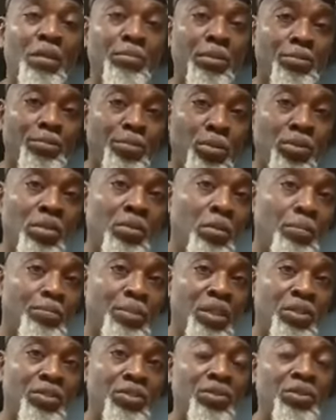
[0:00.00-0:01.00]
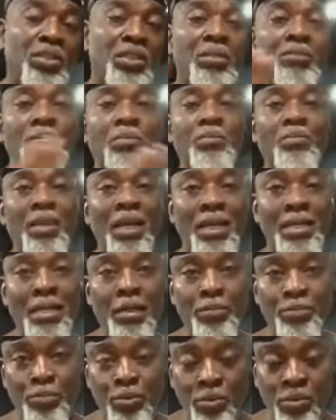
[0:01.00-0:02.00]
I'll be putting up pictures and
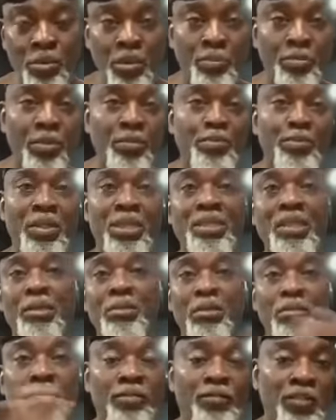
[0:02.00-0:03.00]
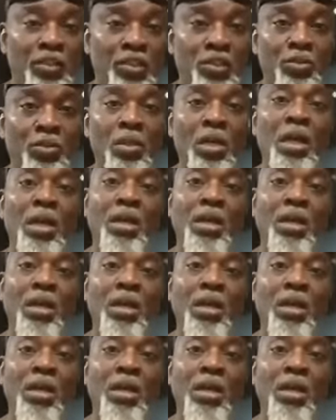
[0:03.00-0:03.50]
I'll put up a breakdown of the video.